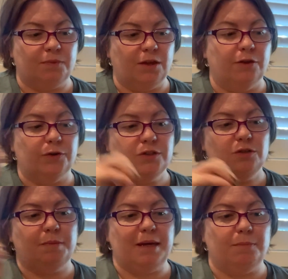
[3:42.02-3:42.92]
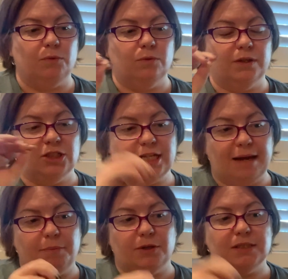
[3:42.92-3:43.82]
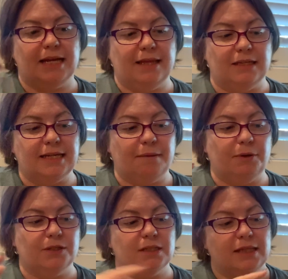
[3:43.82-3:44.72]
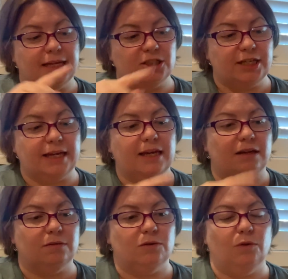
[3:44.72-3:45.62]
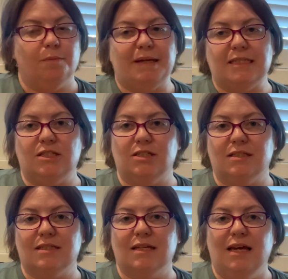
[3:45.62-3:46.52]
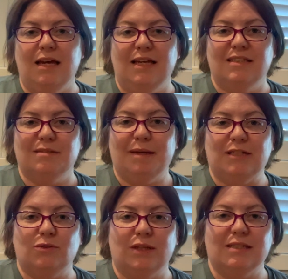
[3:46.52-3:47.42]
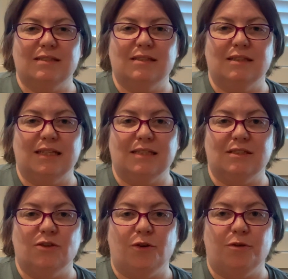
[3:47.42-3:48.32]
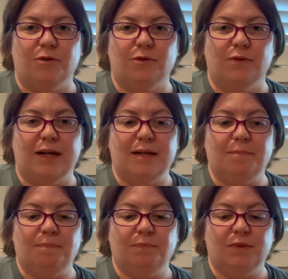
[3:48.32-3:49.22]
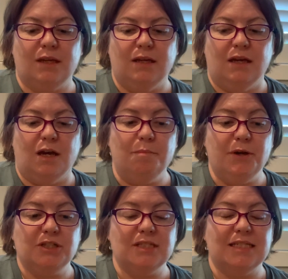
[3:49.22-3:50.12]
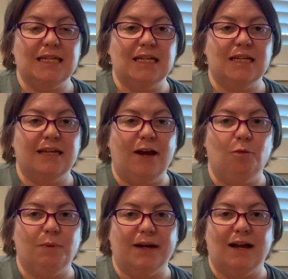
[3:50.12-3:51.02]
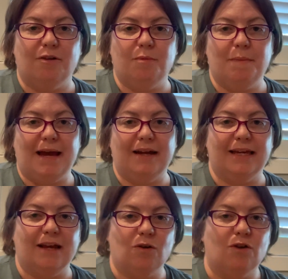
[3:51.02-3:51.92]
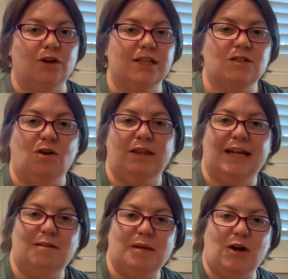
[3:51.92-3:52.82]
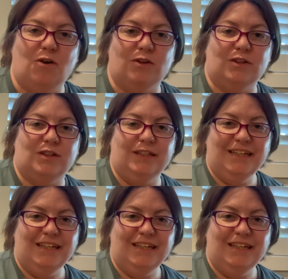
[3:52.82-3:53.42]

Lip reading: those 2 people, the chat person and the tech person, they're checking all the messages to make sure there's no emergency help. I can't remember how to get on. It's not letting me on